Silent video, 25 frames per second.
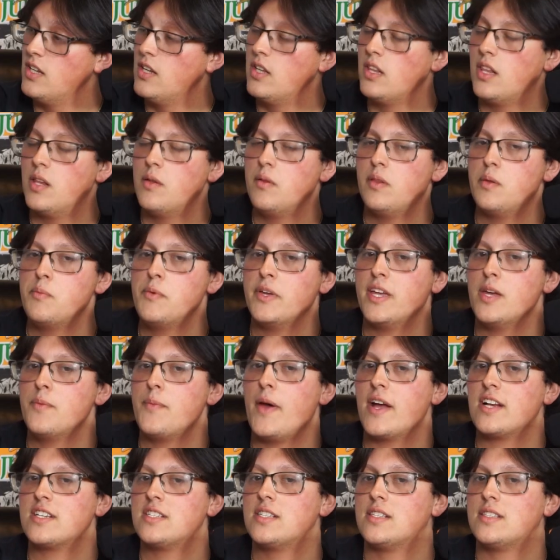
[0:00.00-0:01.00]
Let me get
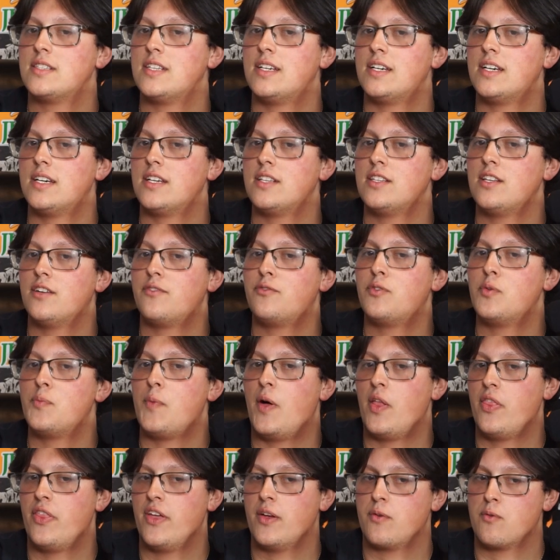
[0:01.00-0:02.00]
back to the football
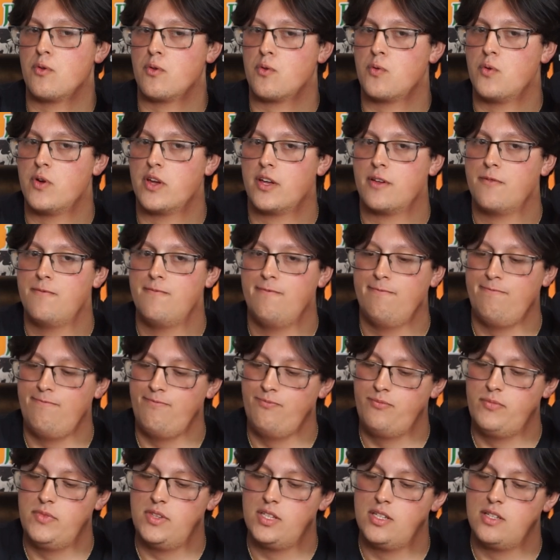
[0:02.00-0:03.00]
thing real quick.
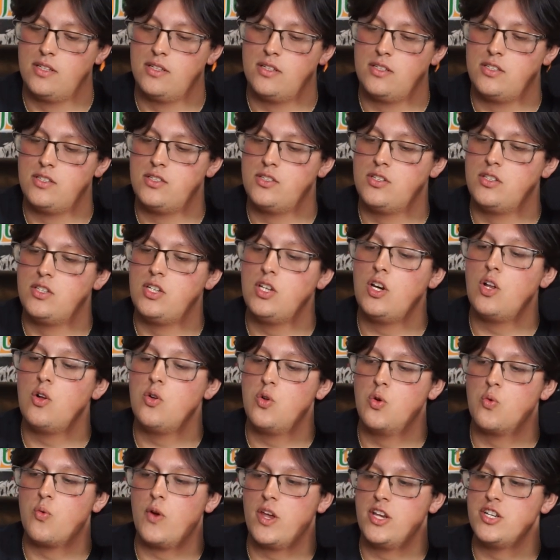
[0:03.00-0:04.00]
Do you know who
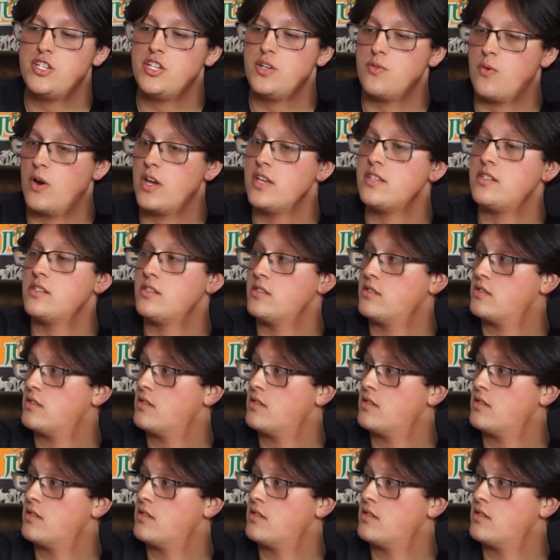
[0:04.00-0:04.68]
Rashee Rice is?